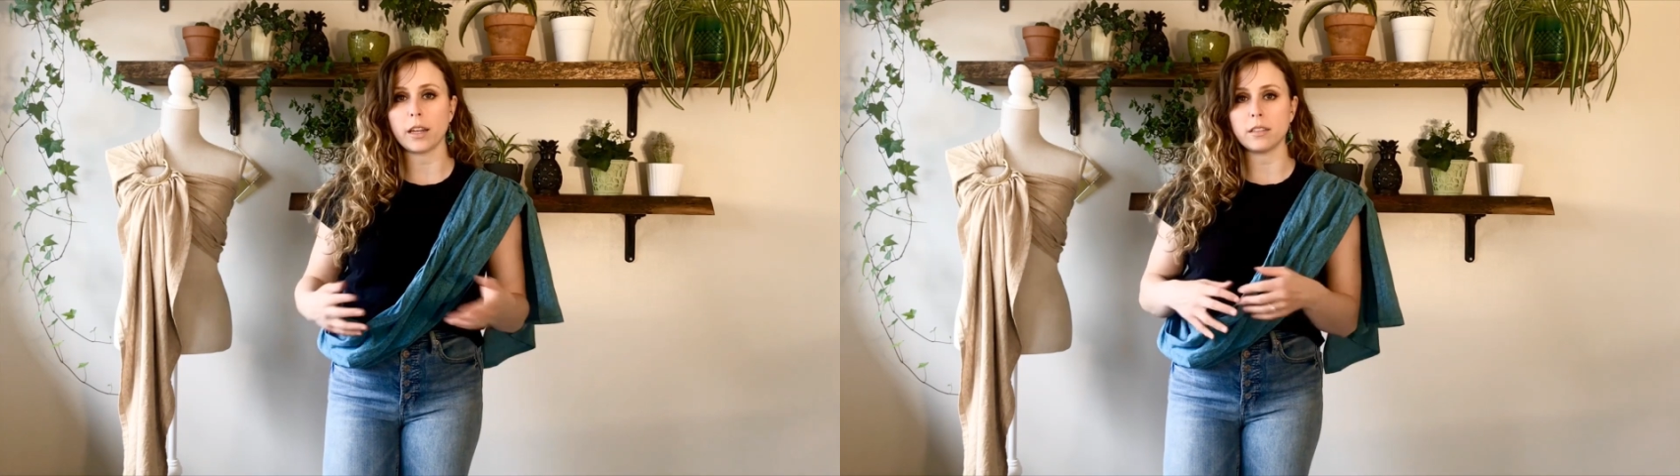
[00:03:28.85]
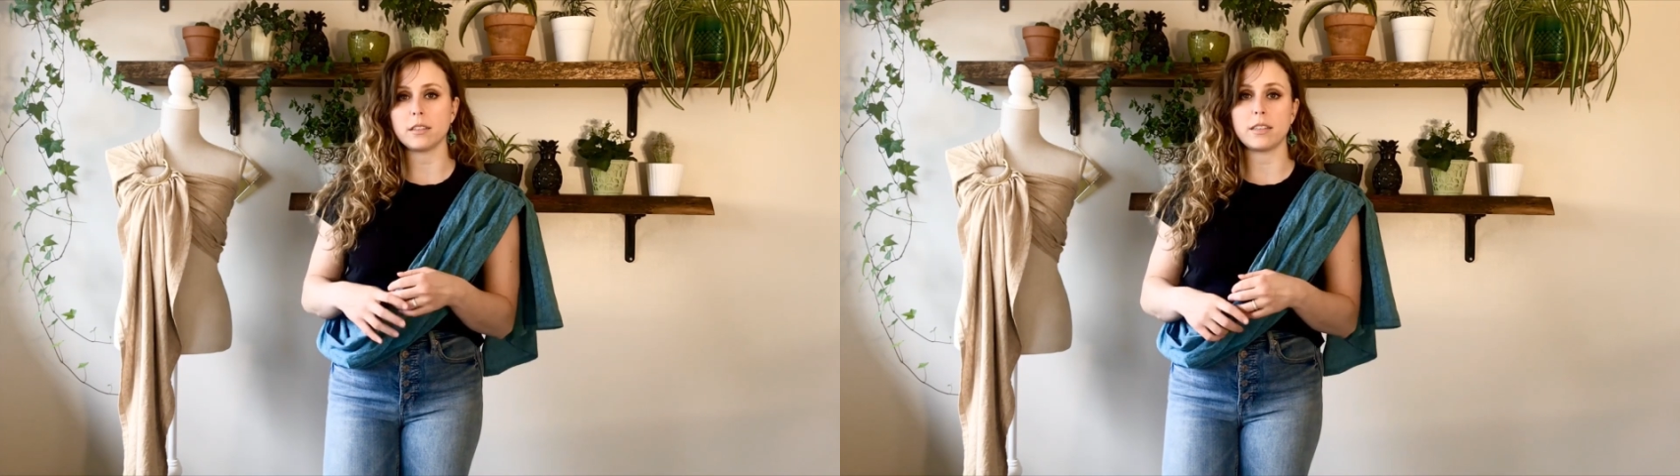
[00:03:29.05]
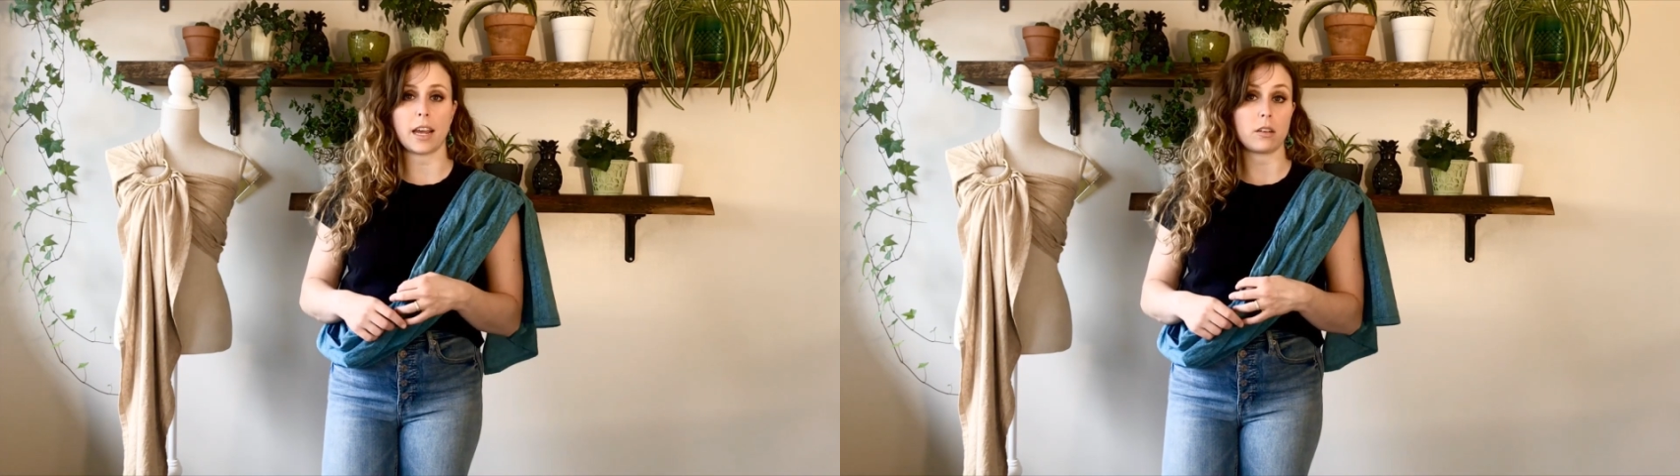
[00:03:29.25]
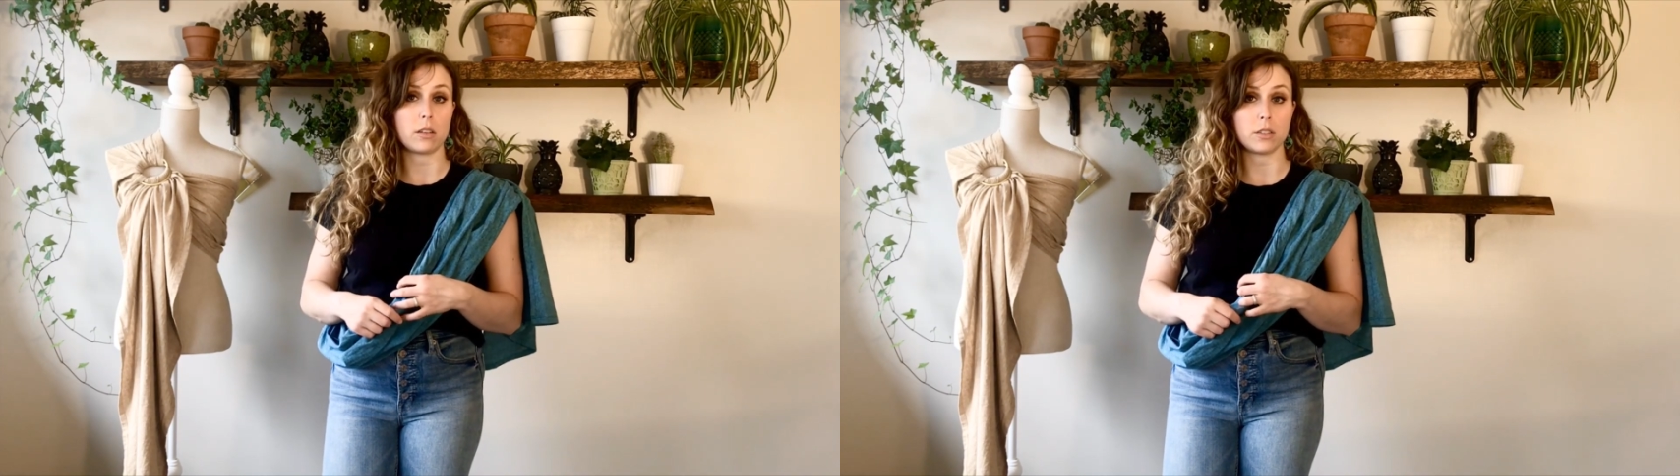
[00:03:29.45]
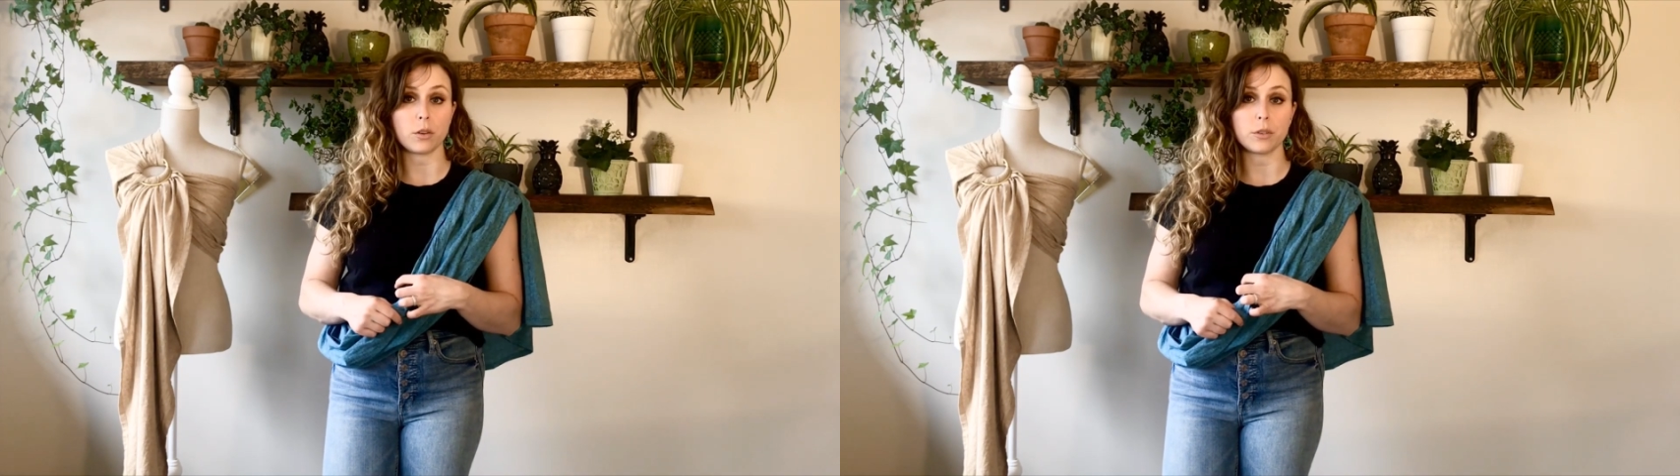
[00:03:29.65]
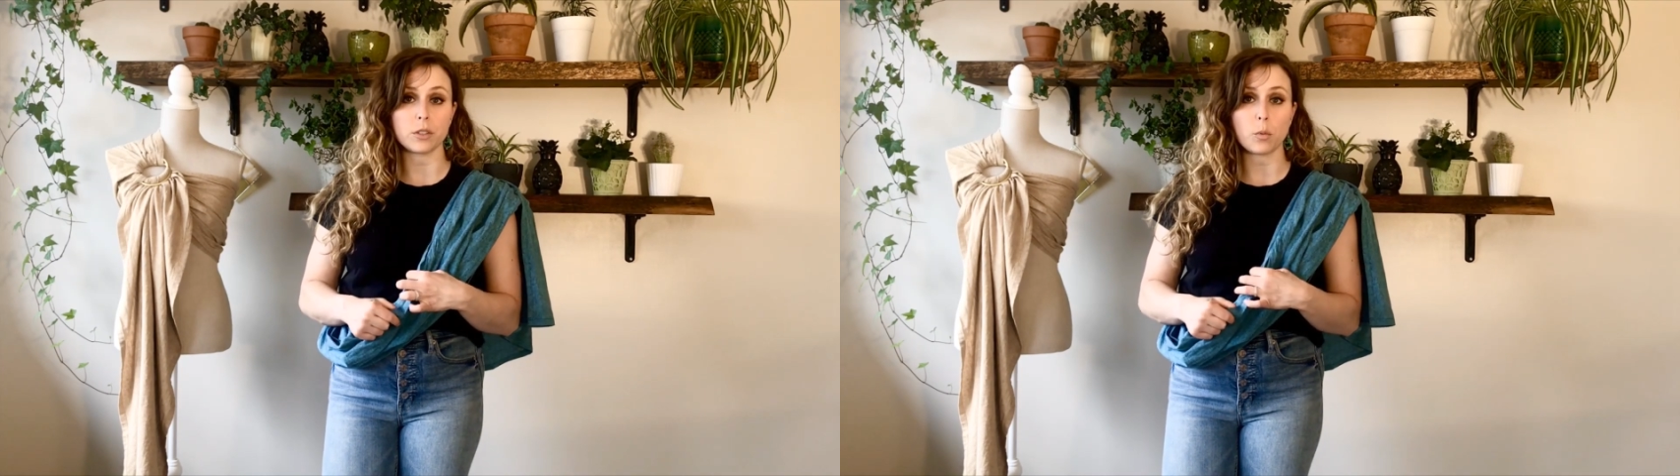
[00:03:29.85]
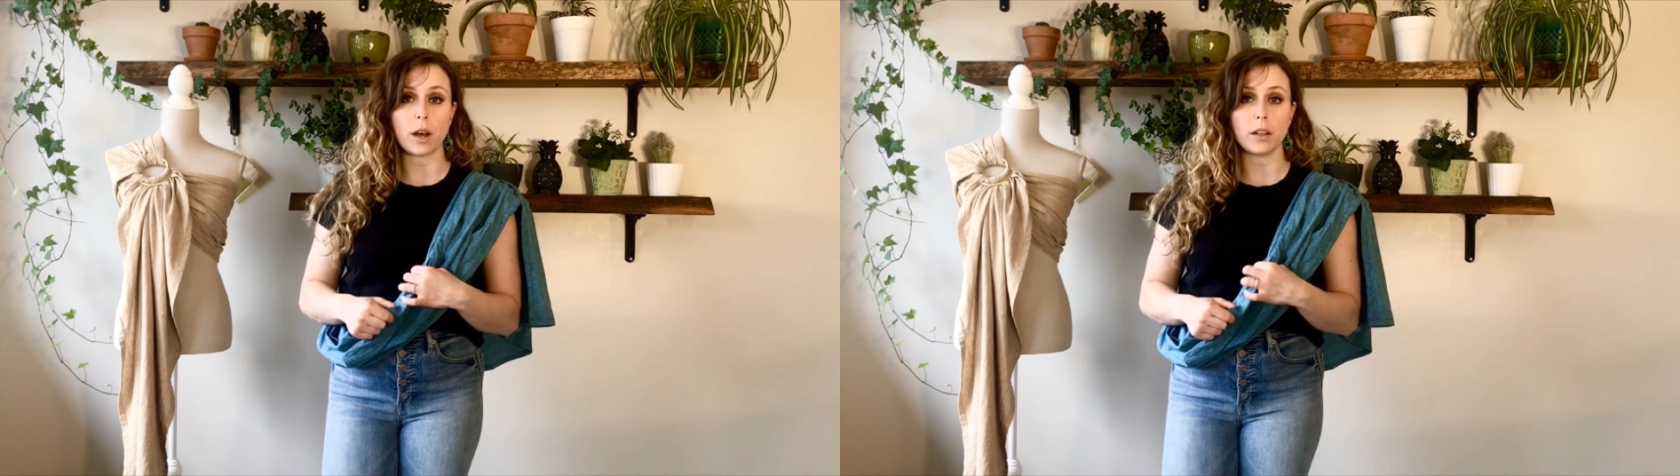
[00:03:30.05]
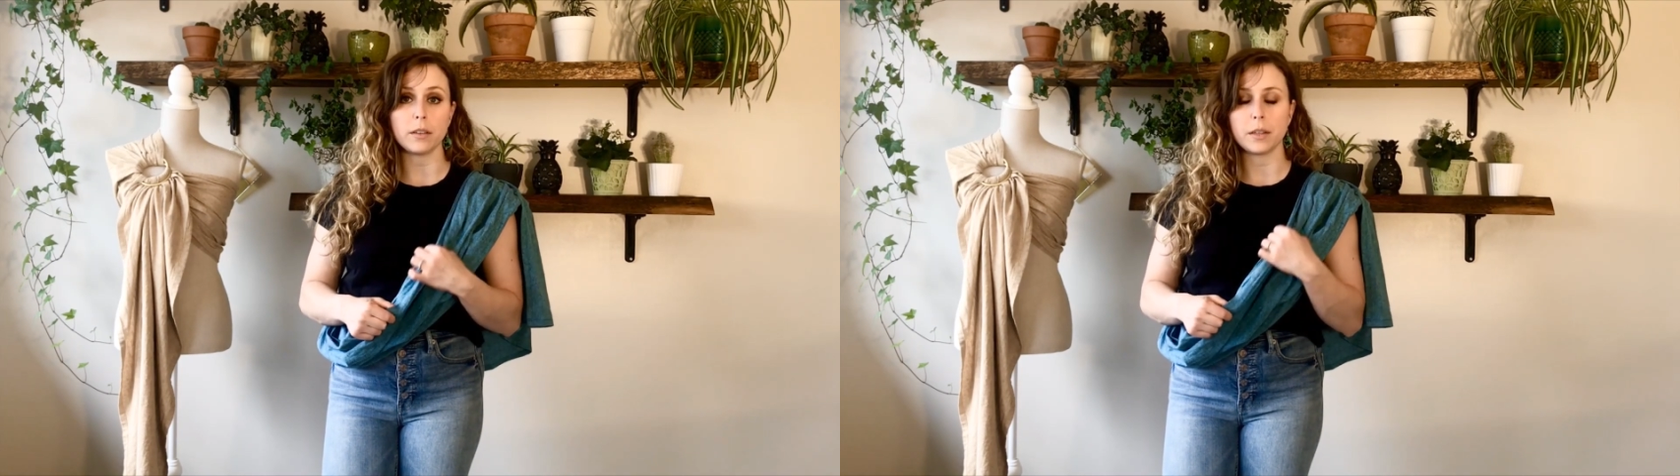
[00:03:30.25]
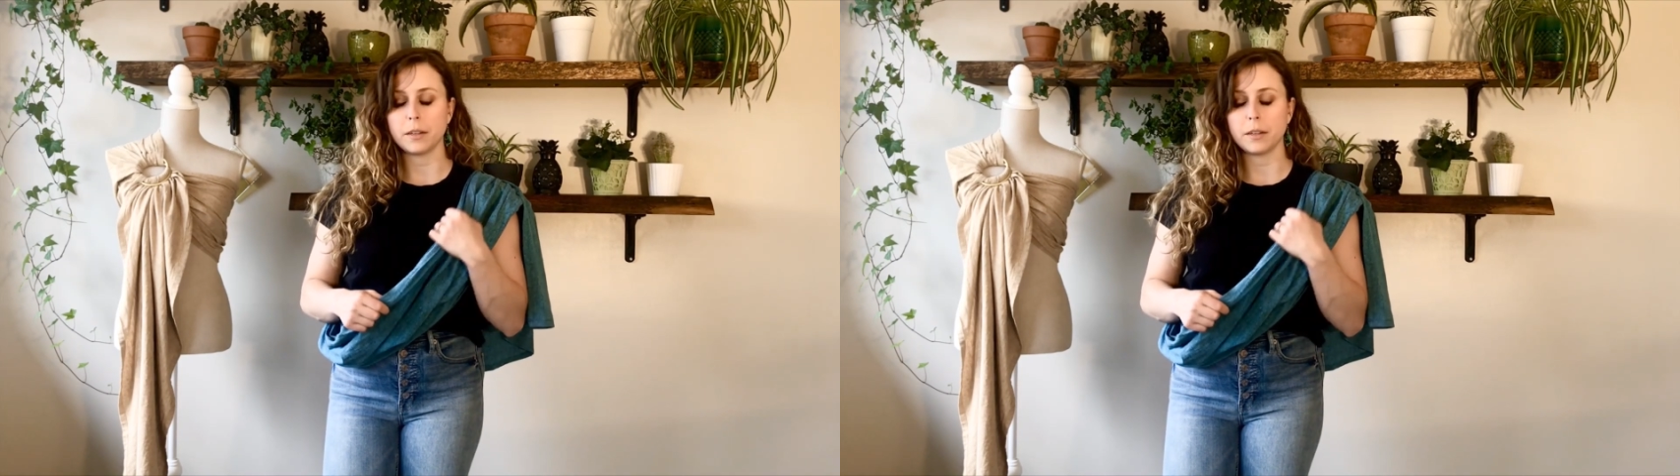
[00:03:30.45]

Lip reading: and stand on his own as well.